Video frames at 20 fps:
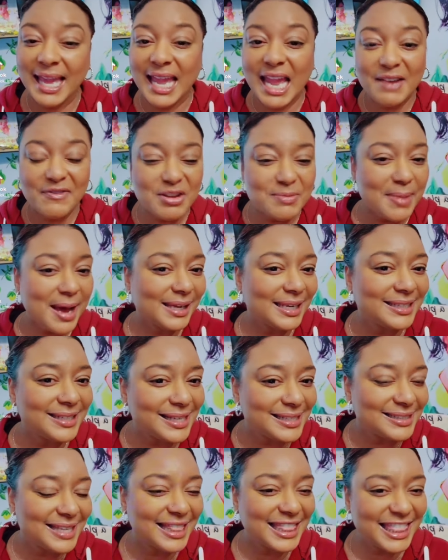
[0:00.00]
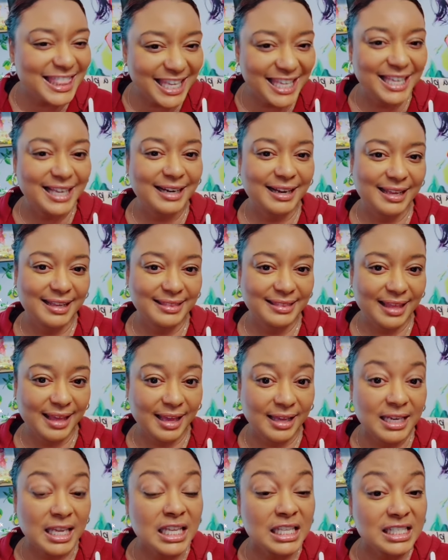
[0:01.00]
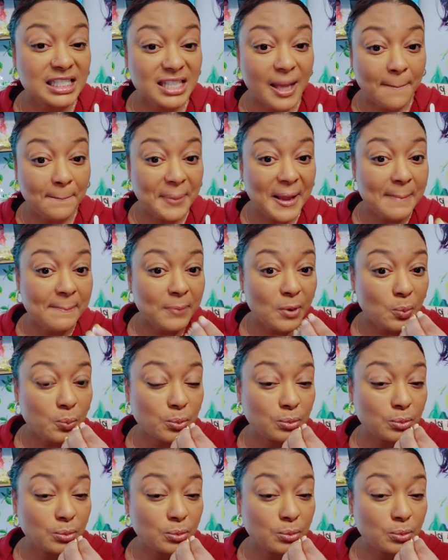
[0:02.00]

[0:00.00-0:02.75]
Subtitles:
Everybody doesn't think like that. Some people